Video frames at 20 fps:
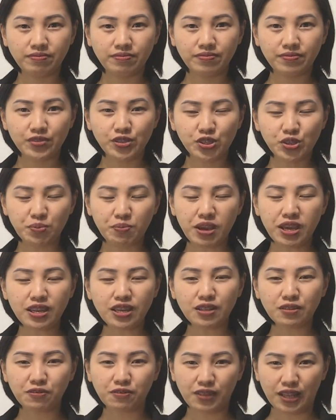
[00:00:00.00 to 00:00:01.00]
So make
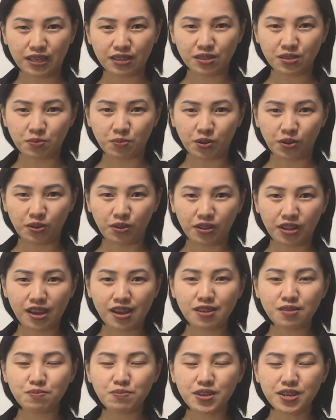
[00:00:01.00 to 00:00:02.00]
it flexible
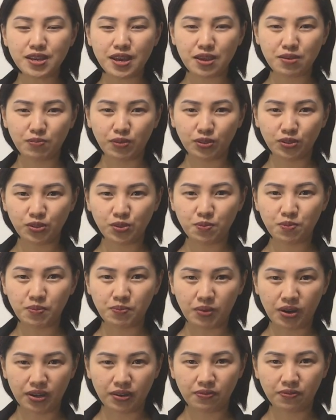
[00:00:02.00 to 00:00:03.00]
and be able to be
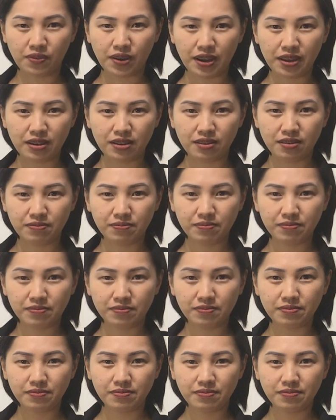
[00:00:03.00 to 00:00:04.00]
modified
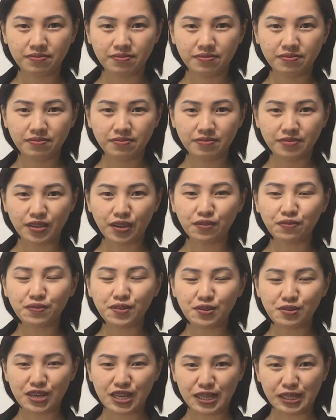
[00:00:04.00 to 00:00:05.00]
if you
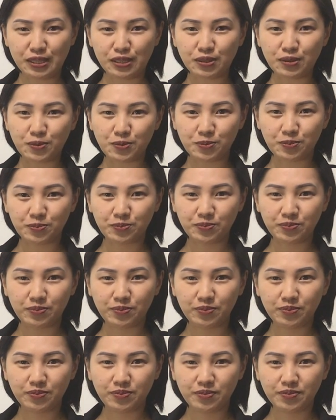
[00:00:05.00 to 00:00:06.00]
need to.
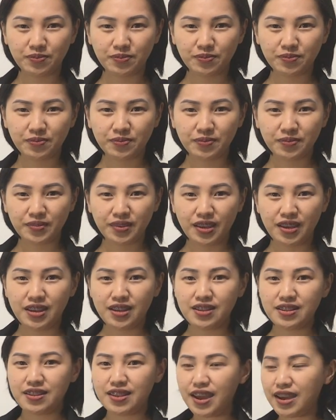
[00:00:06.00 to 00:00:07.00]

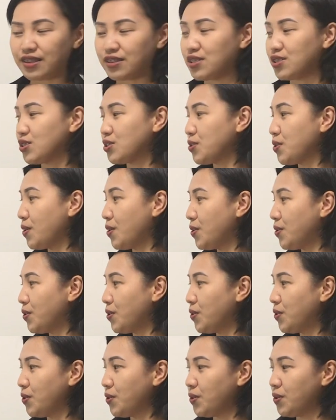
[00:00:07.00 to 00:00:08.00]
Next,
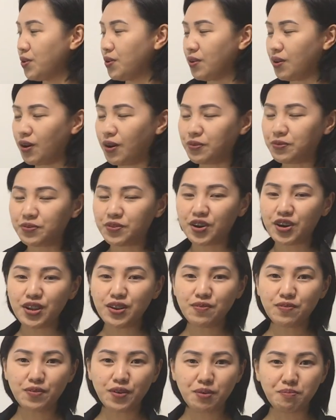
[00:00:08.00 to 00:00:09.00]
offer
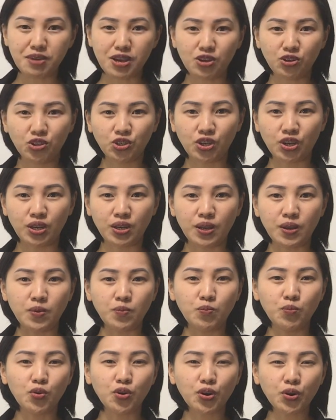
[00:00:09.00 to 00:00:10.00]
information in
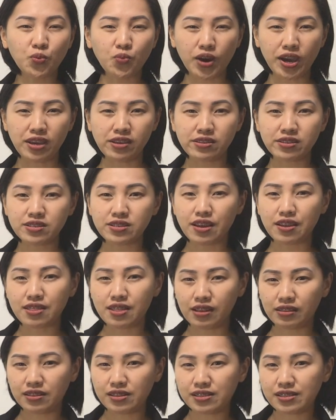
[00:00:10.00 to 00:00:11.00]
more ways
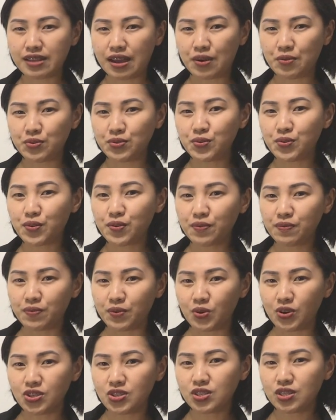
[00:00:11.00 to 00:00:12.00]
than sound or
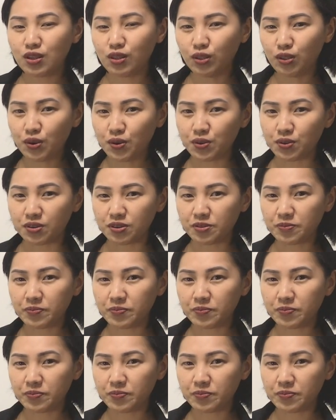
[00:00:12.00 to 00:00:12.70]
voice alone.